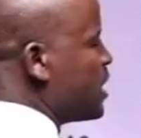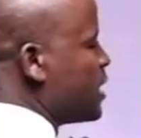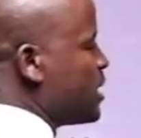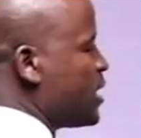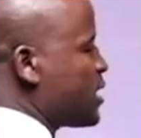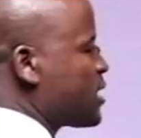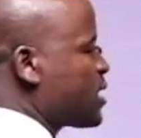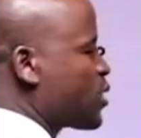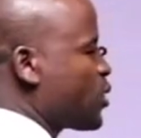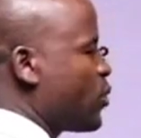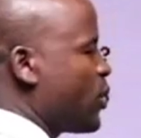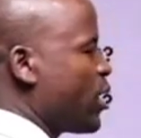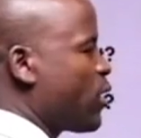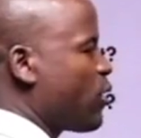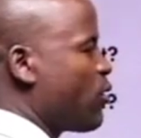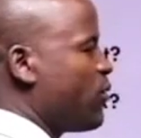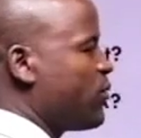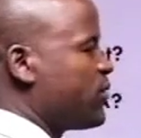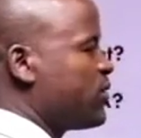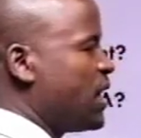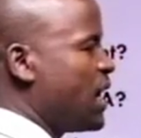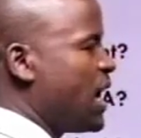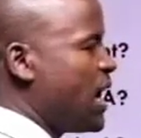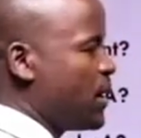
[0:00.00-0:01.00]
the square
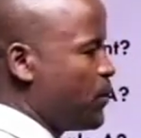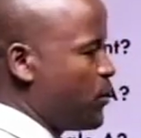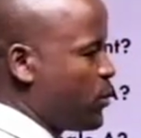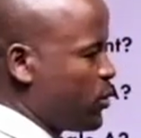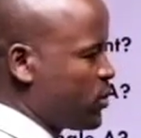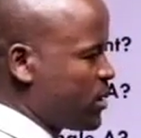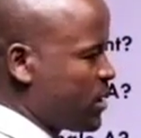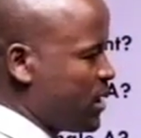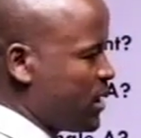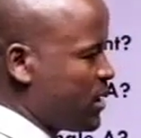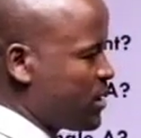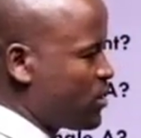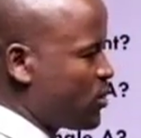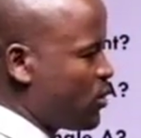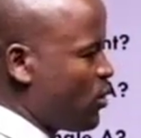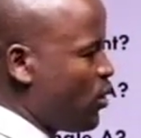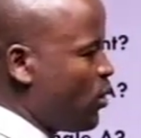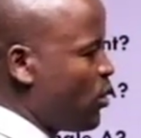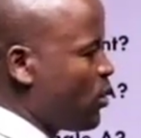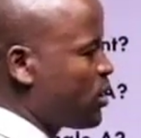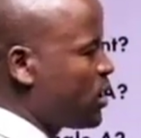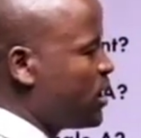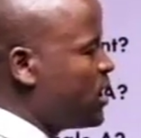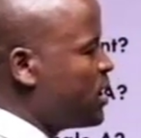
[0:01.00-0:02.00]
of the hypotenuse
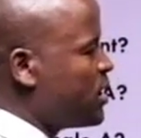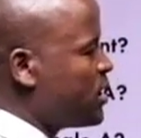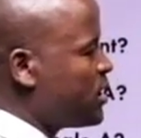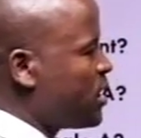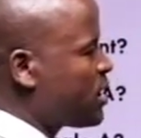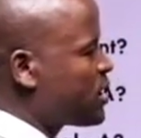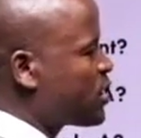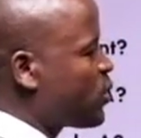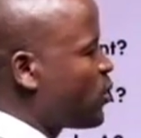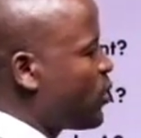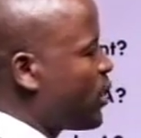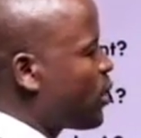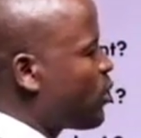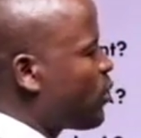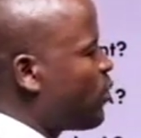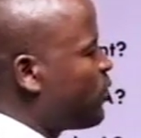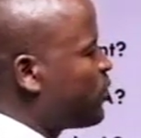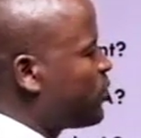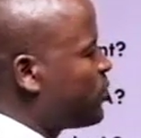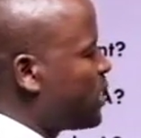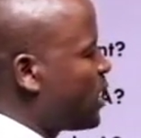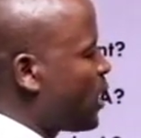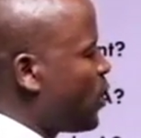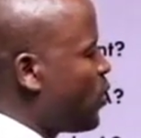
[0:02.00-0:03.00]
or the square
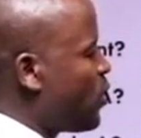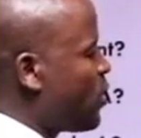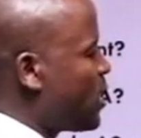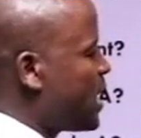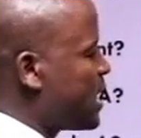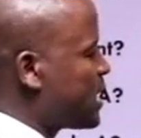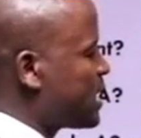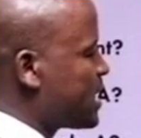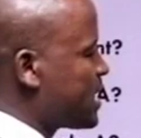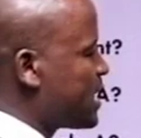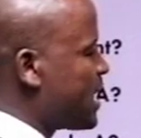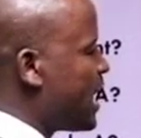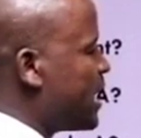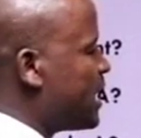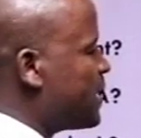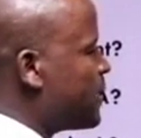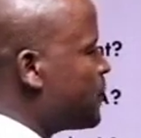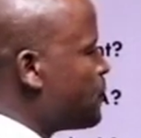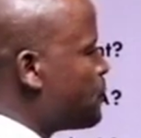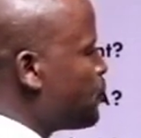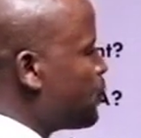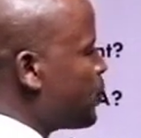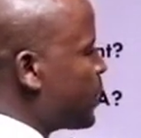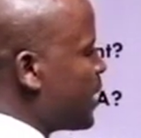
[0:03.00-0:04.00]
of the longest side.
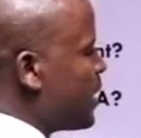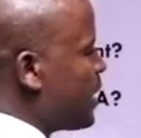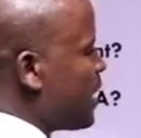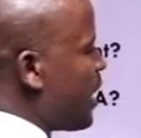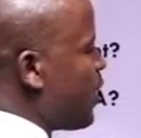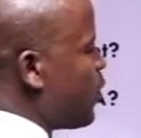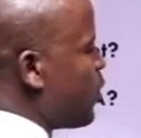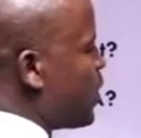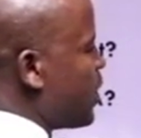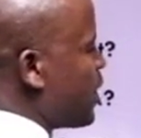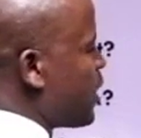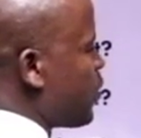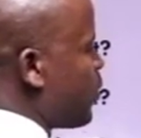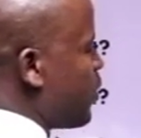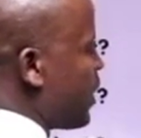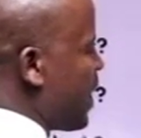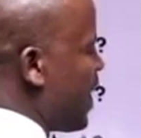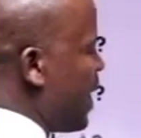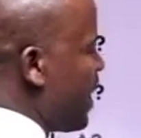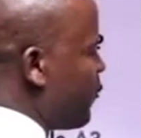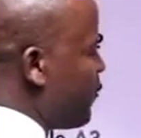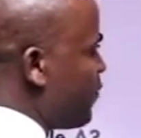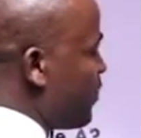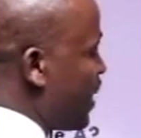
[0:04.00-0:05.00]
Now here we
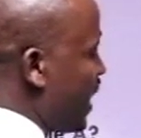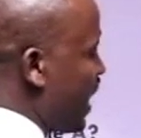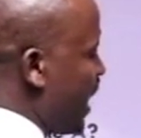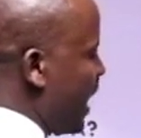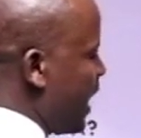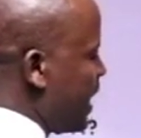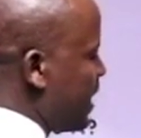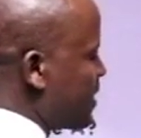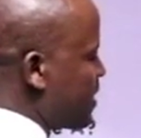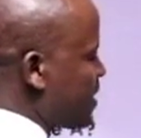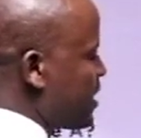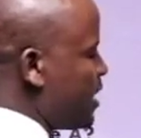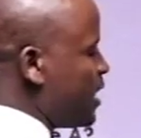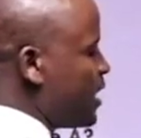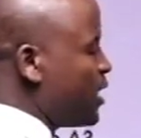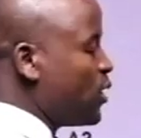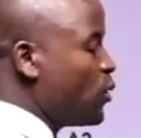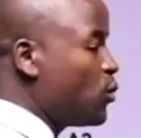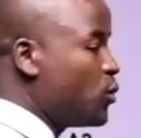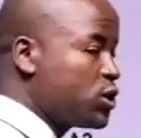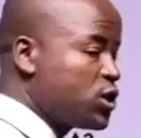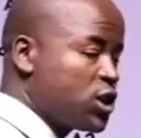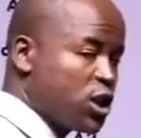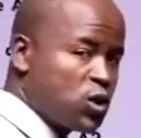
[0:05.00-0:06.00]
have AC,
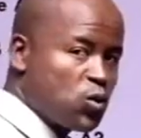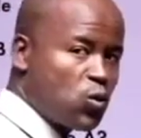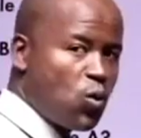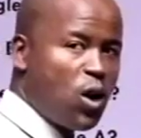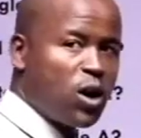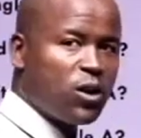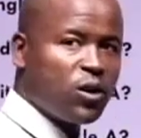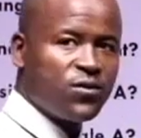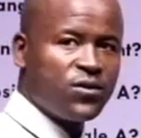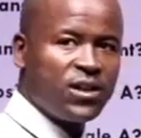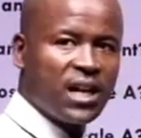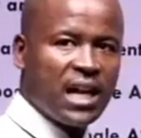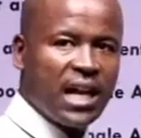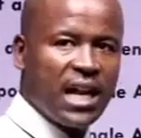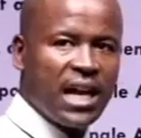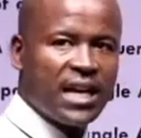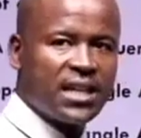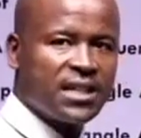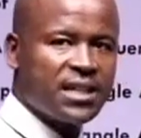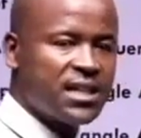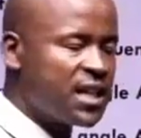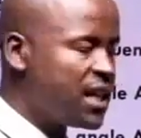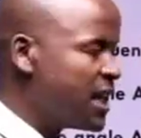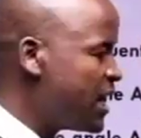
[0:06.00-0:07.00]
which is one of the
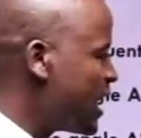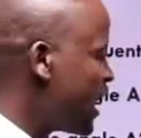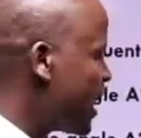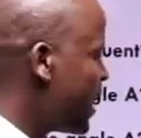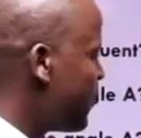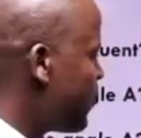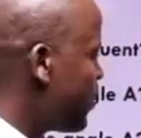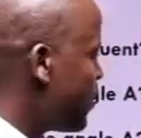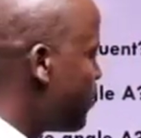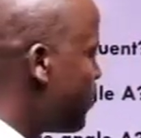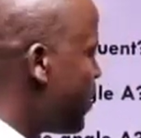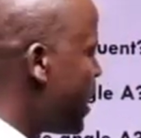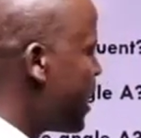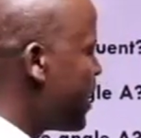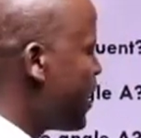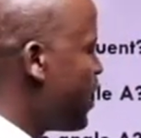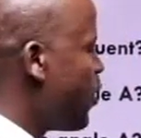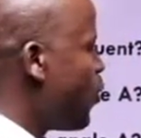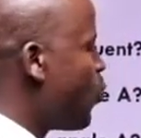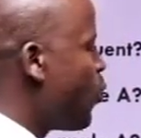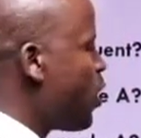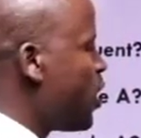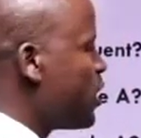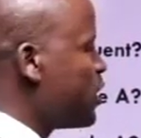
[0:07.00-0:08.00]
legs given by
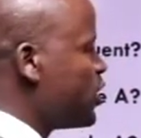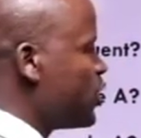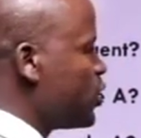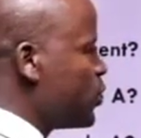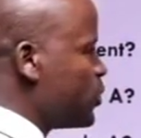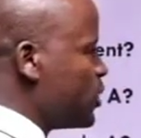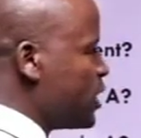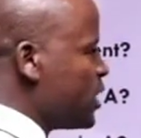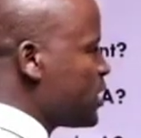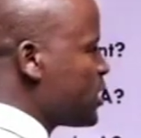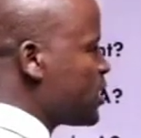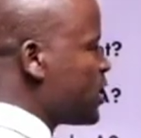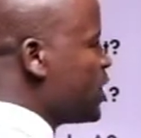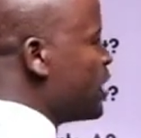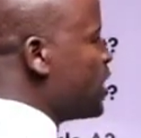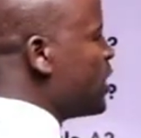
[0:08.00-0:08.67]
1 unit.